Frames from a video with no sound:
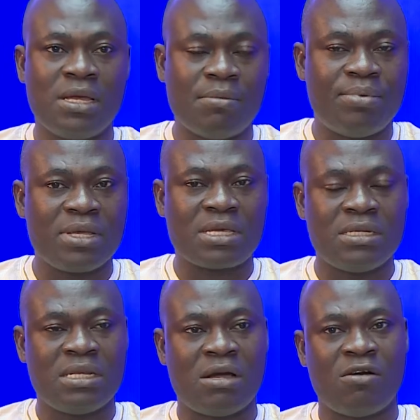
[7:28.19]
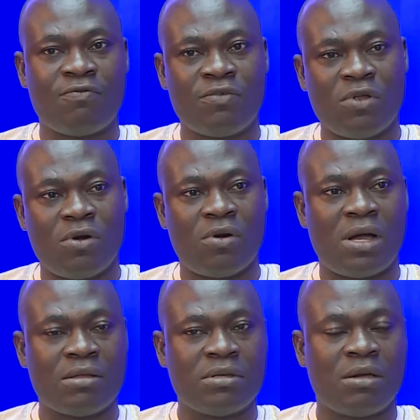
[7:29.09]
a breaking down of law
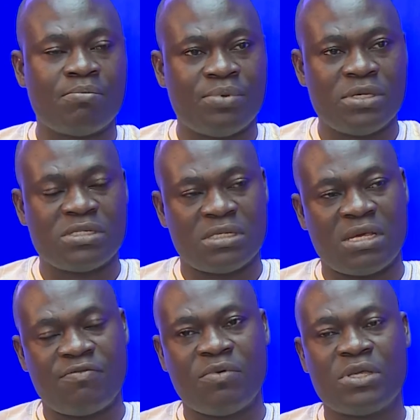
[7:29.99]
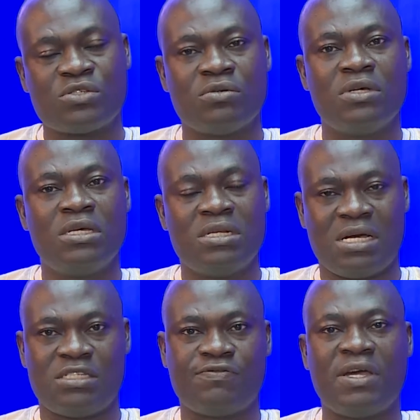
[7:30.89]
and peace in everywhere. So
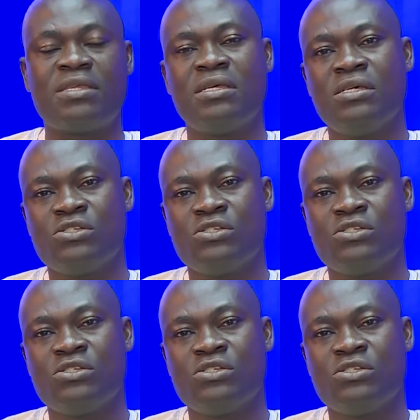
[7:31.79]
that's fine.